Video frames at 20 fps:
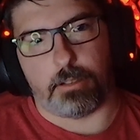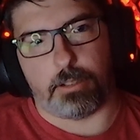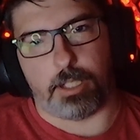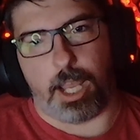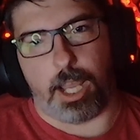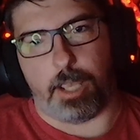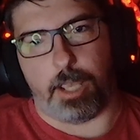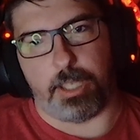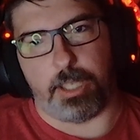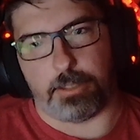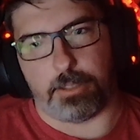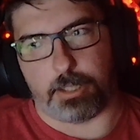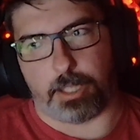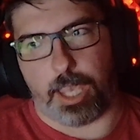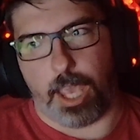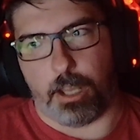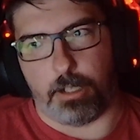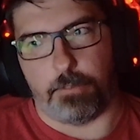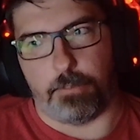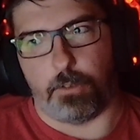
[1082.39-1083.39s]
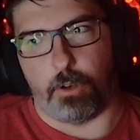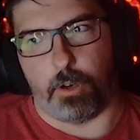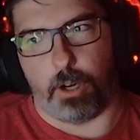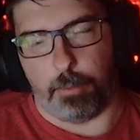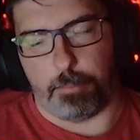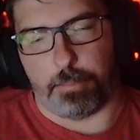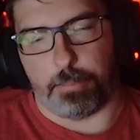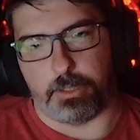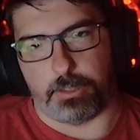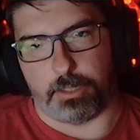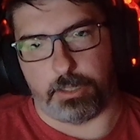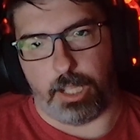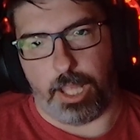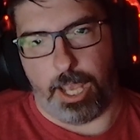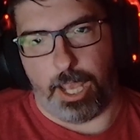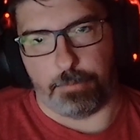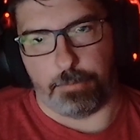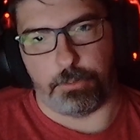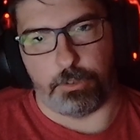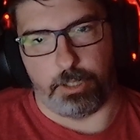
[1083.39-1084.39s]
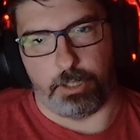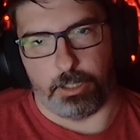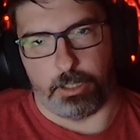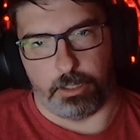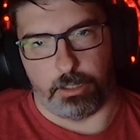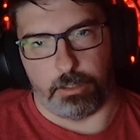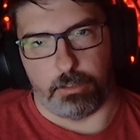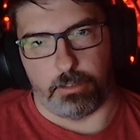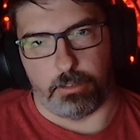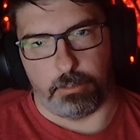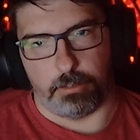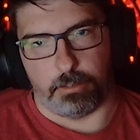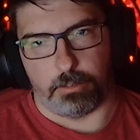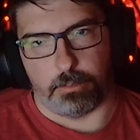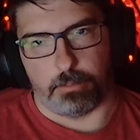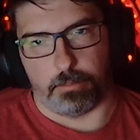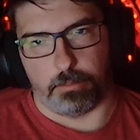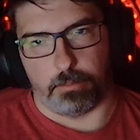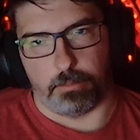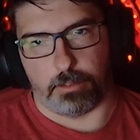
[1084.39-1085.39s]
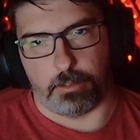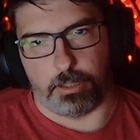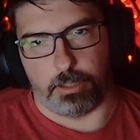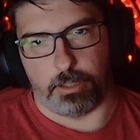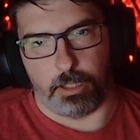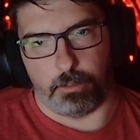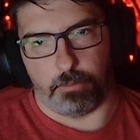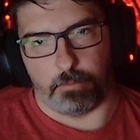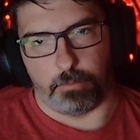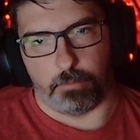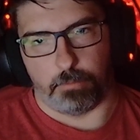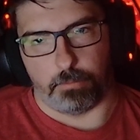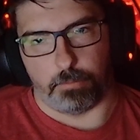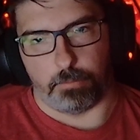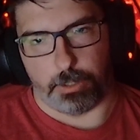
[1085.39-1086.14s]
time is accounted for until after the